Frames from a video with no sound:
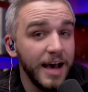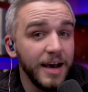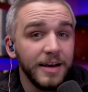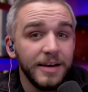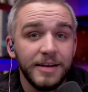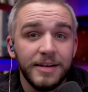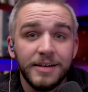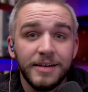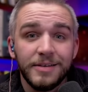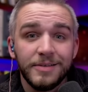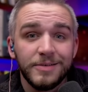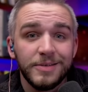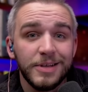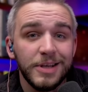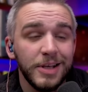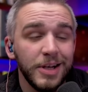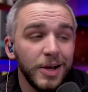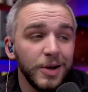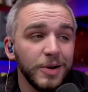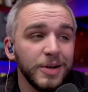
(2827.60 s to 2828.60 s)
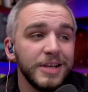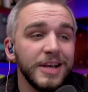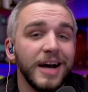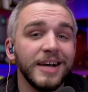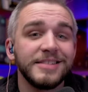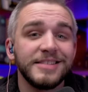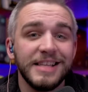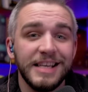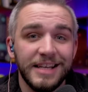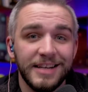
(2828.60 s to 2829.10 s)
makeup. You know,
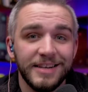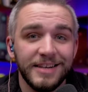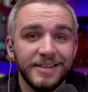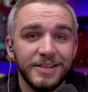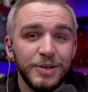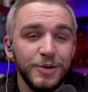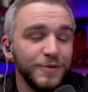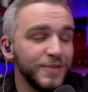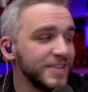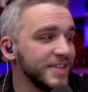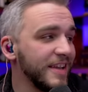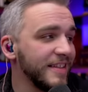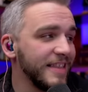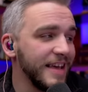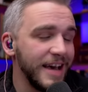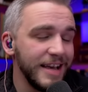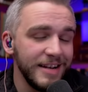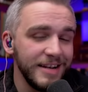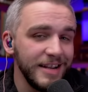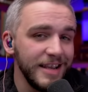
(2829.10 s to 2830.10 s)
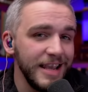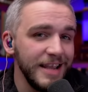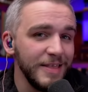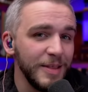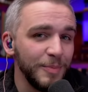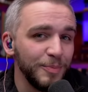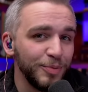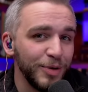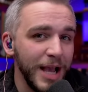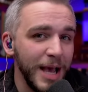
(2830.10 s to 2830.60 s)
gussied. You've said that in the
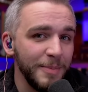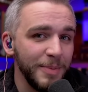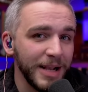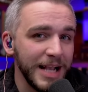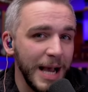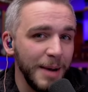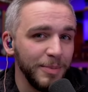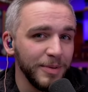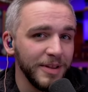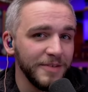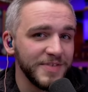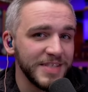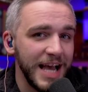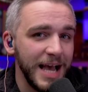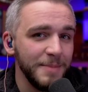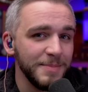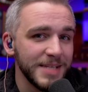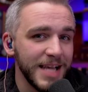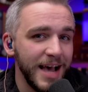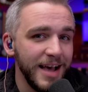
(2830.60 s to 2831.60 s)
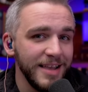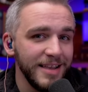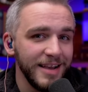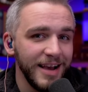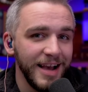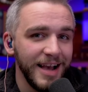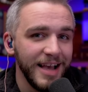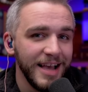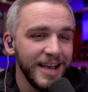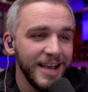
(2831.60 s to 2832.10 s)
prep a couple of times. I just
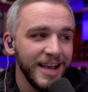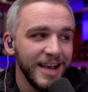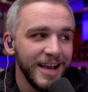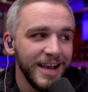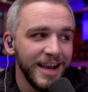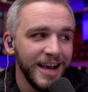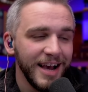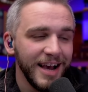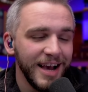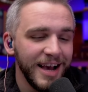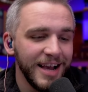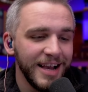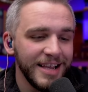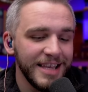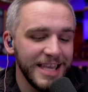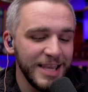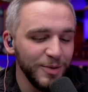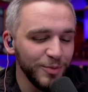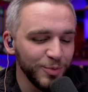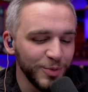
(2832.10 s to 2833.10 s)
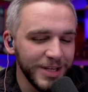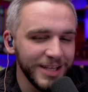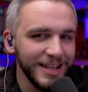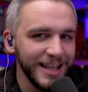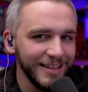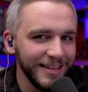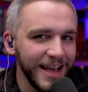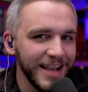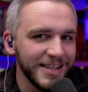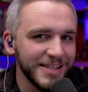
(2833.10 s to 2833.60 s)
wanted to say it. He really
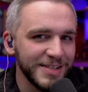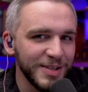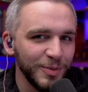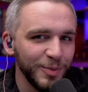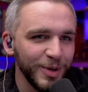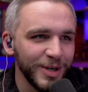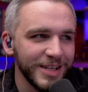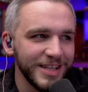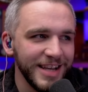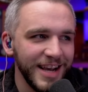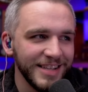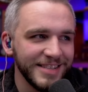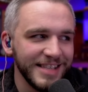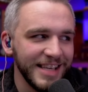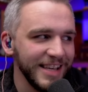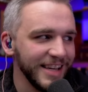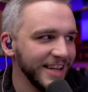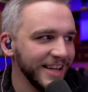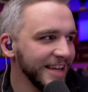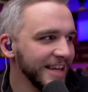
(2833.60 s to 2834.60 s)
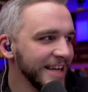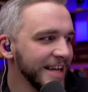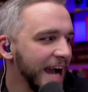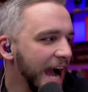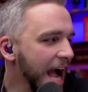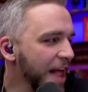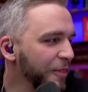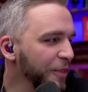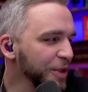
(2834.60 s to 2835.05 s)
likes the word gussy. I think